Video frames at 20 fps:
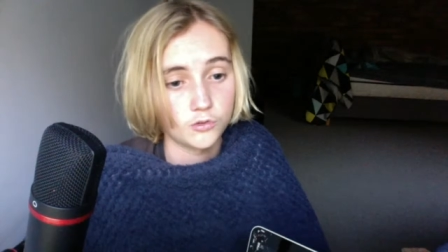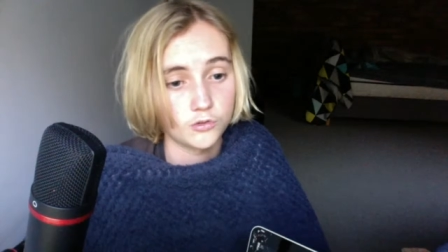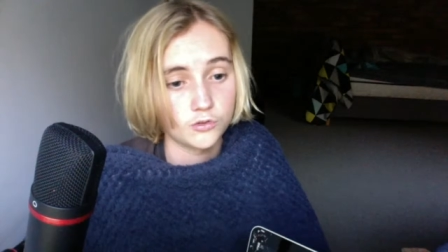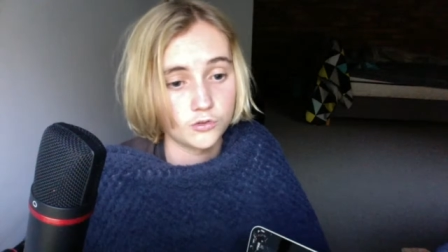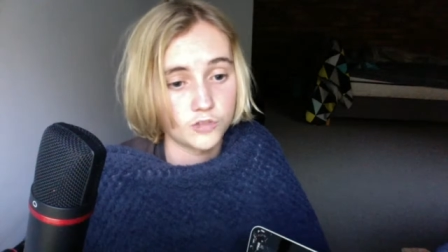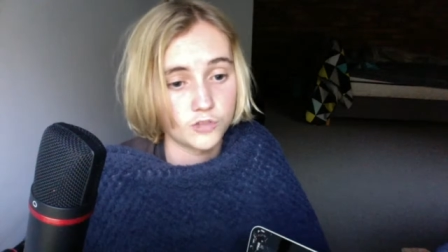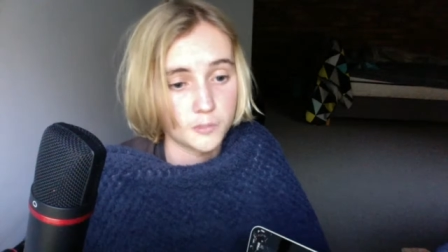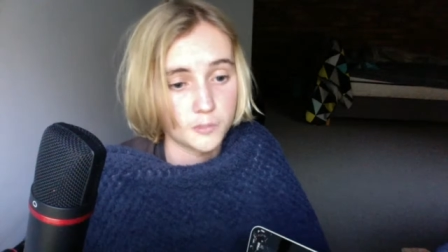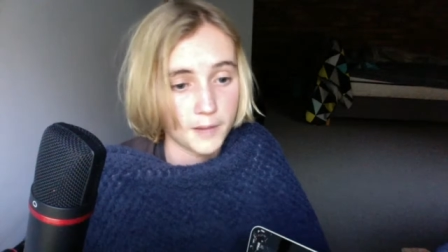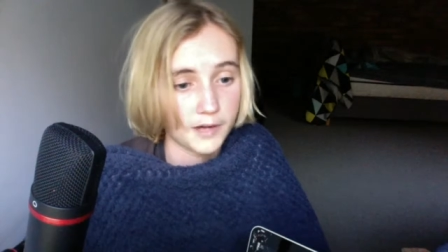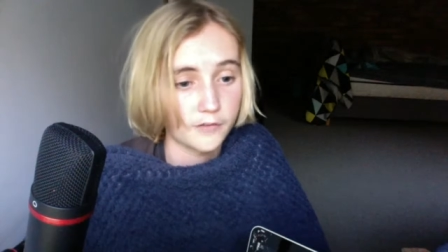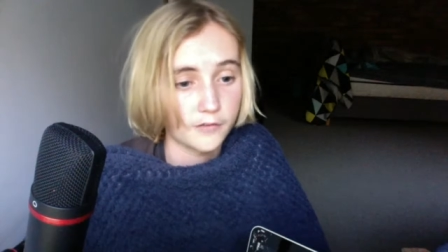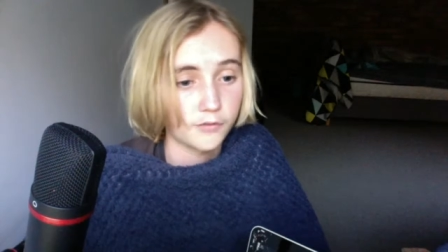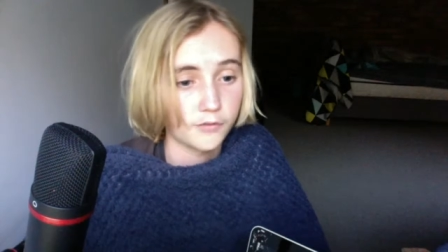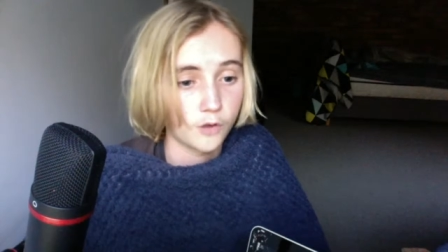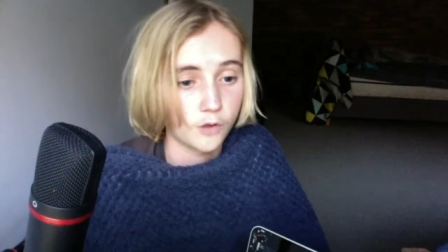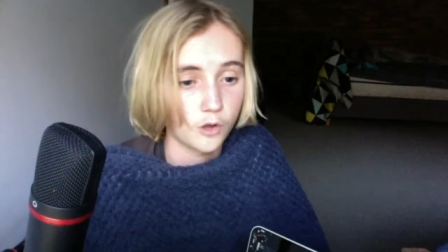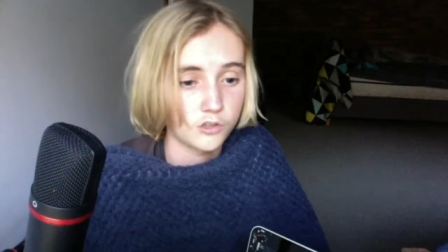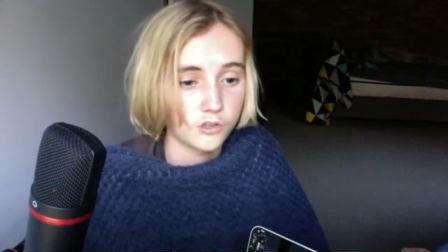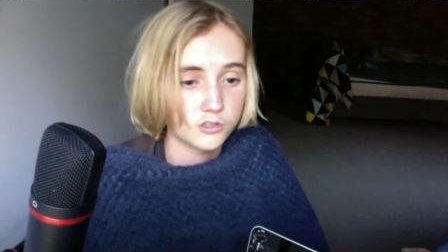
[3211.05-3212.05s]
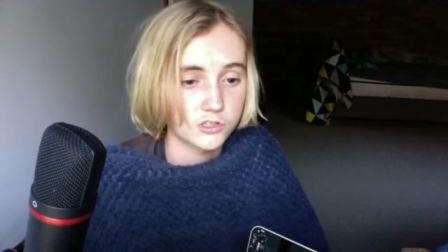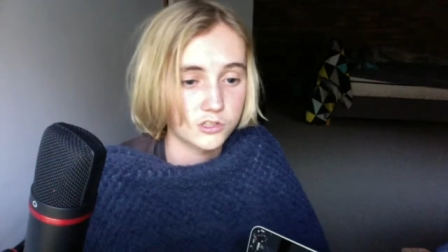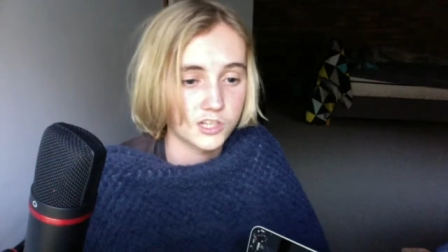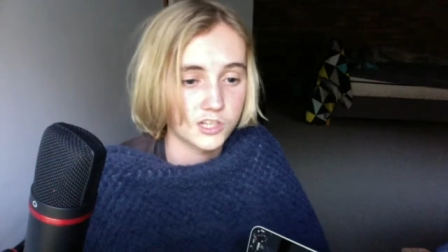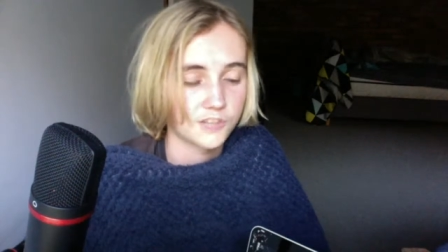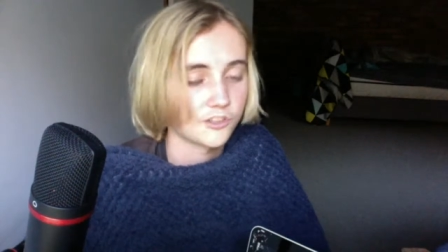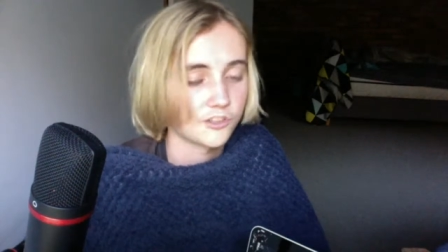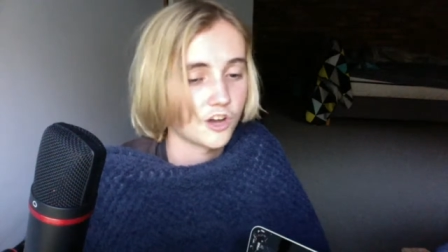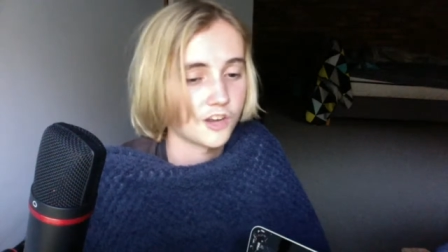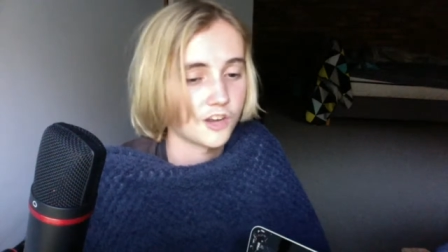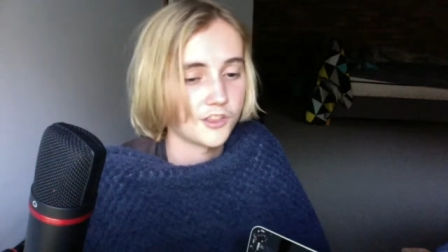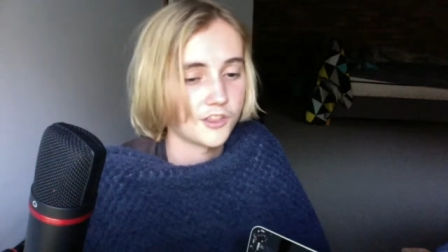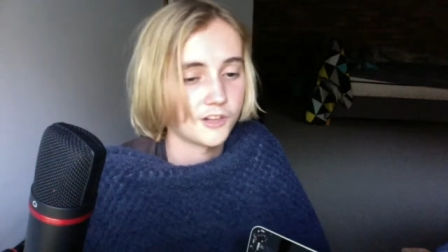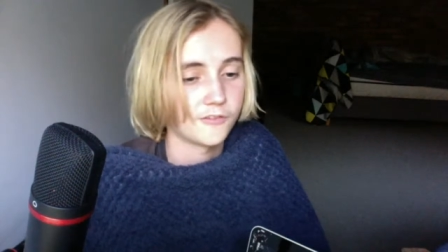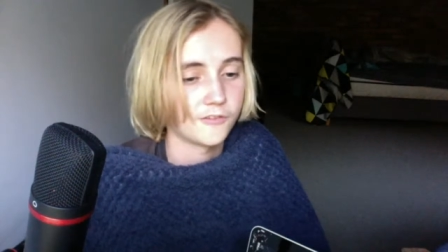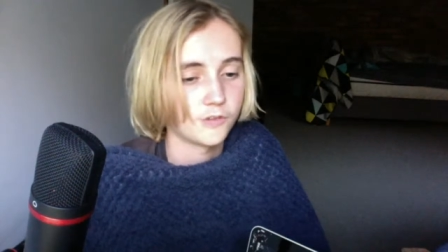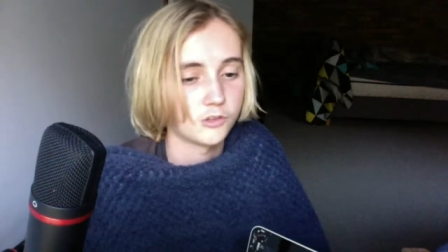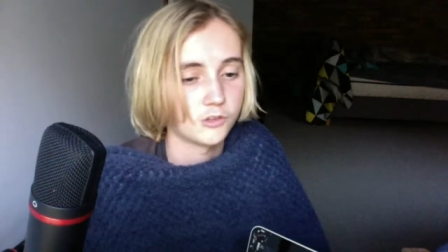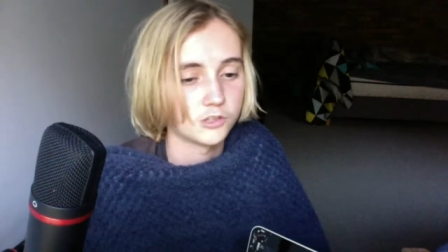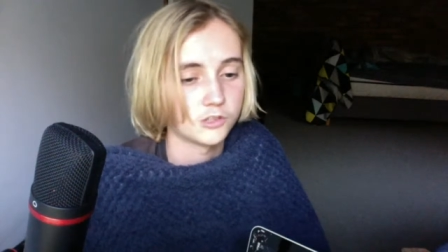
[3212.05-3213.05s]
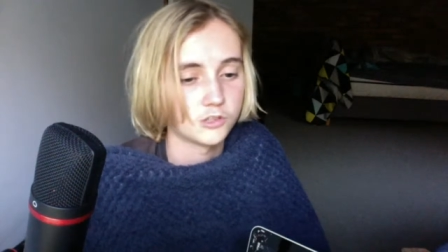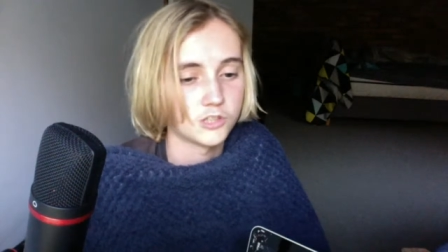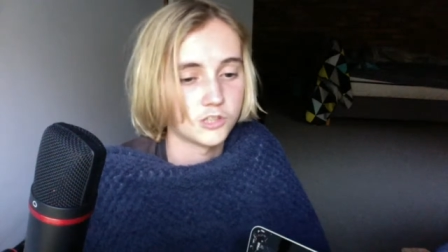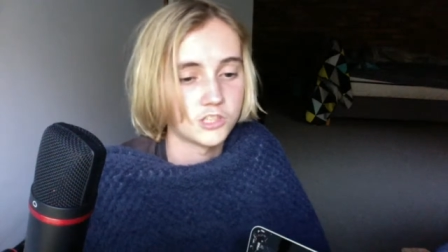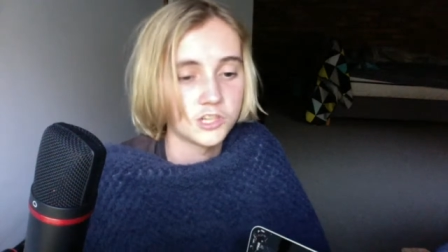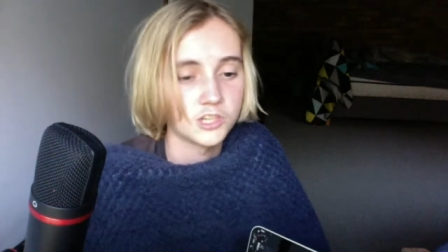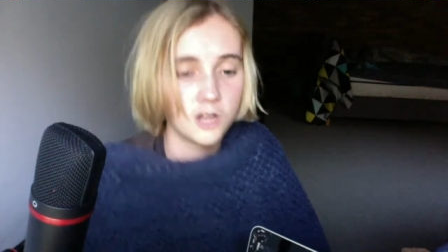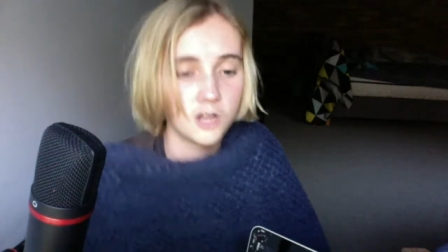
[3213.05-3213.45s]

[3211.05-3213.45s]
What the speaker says: to make vlogs because I kind of think vlogs are cringe.